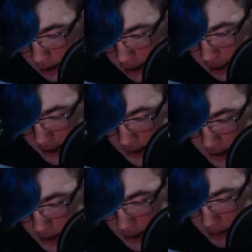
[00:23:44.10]

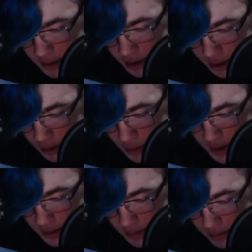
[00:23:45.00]
Consider someone
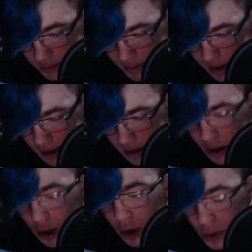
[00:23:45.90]
who's
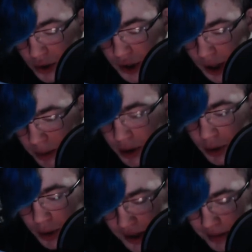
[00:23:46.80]
someone
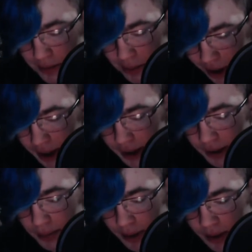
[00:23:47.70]
who isn't blood
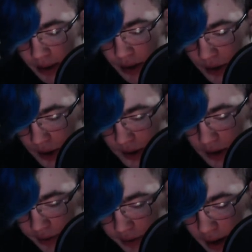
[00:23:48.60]
but you
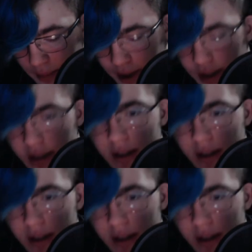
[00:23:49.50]
consider family.